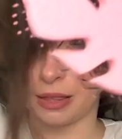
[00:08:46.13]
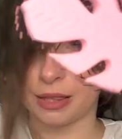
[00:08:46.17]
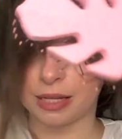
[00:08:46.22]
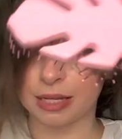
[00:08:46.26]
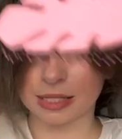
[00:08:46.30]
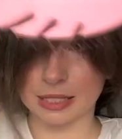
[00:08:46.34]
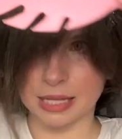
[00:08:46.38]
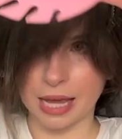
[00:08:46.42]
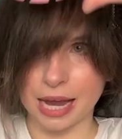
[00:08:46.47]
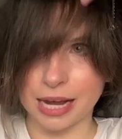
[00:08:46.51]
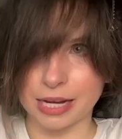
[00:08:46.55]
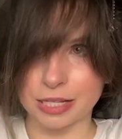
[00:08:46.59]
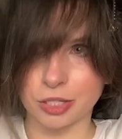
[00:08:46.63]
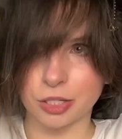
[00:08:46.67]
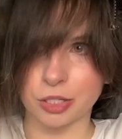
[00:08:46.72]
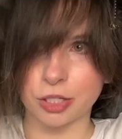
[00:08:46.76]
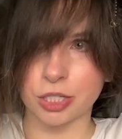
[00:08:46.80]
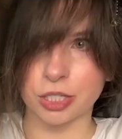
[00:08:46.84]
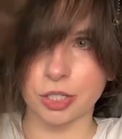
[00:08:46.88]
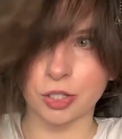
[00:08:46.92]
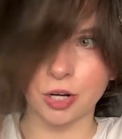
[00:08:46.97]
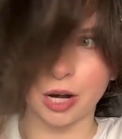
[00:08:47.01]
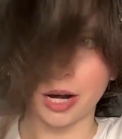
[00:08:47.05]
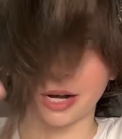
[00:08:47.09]
in this case, you're
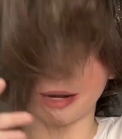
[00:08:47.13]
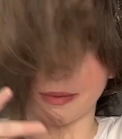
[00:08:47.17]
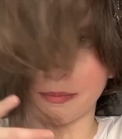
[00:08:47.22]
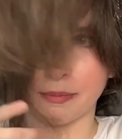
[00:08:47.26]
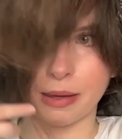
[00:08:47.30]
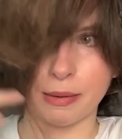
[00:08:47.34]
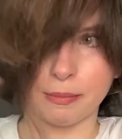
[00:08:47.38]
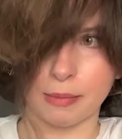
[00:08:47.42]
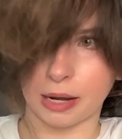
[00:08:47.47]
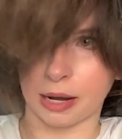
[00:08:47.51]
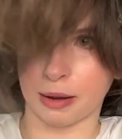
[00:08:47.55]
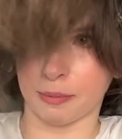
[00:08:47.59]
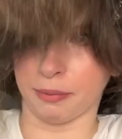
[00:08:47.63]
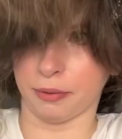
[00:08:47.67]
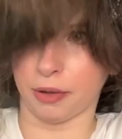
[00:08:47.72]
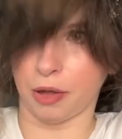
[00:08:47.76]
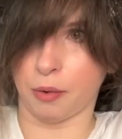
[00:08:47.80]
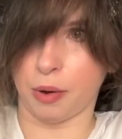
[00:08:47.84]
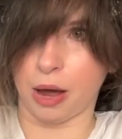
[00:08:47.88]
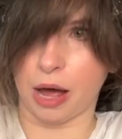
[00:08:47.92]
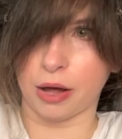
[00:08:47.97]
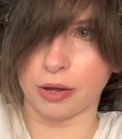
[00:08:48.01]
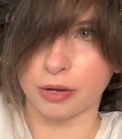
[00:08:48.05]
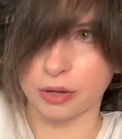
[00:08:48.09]
just trying to mimic a
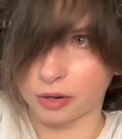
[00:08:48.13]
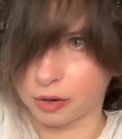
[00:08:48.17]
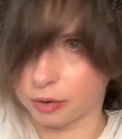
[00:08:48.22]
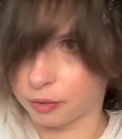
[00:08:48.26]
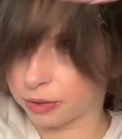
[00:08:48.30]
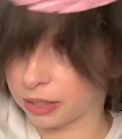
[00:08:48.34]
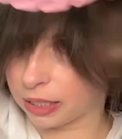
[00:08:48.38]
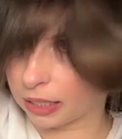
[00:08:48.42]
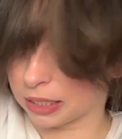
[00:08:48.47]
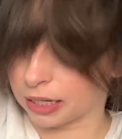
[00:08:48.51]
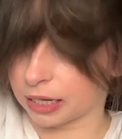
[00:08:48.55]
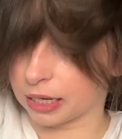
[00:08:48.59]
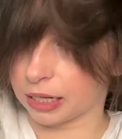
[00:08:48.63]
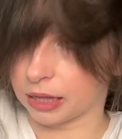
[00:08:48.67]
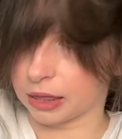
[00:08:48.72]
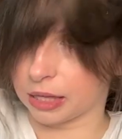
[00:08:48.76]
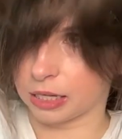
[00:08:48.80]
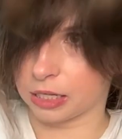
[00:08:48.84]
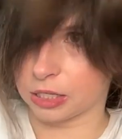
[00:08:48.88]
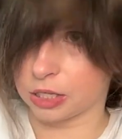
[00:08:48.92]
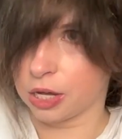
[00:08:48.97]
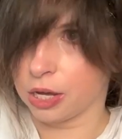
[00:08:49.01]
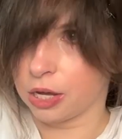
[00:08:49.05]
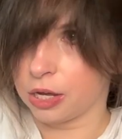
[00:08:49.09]
blowout. You don't need
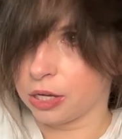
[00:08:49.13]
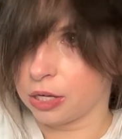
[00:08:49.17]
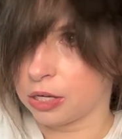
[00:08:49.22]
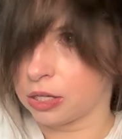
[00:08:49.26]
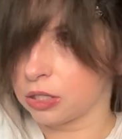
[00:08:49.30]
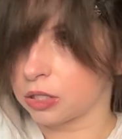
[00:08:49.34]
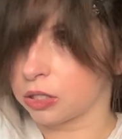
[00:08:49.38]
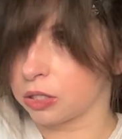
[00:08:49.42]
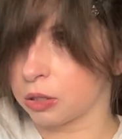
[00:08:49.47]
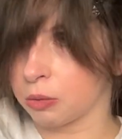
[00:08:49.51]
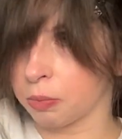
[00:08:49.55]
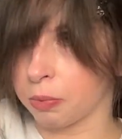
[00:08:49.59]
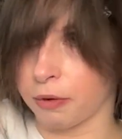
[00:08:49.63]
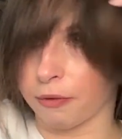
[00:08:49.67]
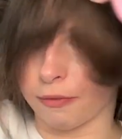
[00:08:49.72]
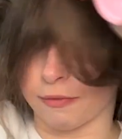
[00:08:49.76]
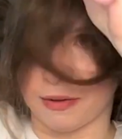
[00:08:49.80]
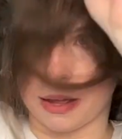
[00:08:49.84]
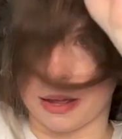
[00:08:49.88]
anything super